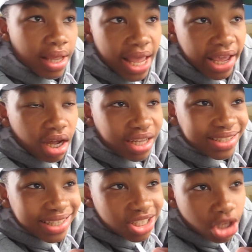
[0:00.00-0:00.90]
Hey, uh, is
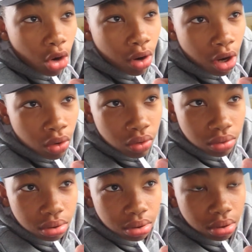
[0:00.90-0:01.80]
this Soho? No, is
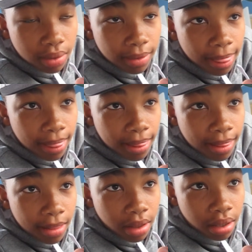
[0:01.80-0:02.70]

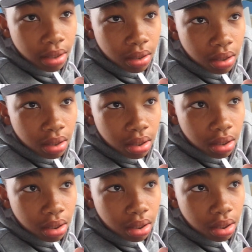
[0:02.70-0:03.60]
this
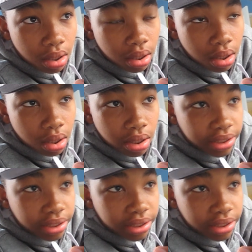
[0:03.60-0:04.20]
this one?